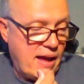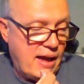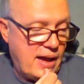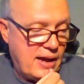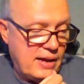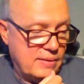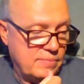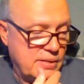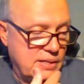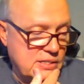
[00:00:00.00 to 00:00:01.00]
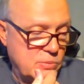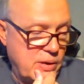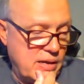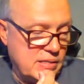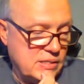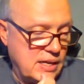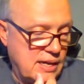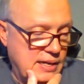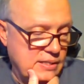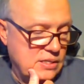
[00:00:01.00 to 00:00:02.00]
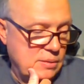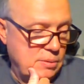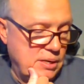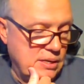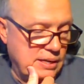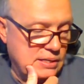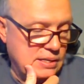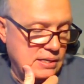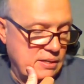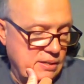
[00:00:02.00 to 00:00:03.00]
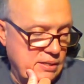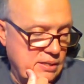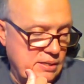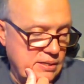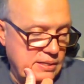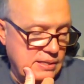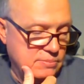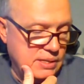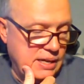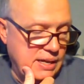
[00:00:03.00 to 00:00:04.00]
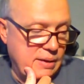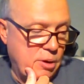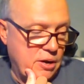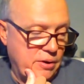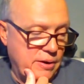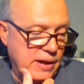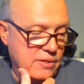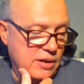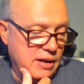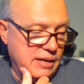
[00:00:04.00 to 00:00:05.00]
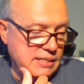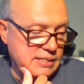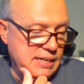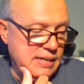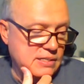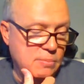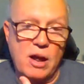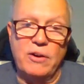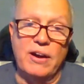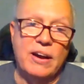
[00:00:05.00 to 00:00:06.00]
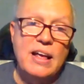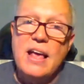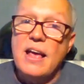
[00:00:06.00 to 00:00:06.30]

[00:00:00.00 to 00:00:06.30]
That's the way it is. Stevie Bean, we got to get a moderator. Heather Young, yes, he needs a moderator.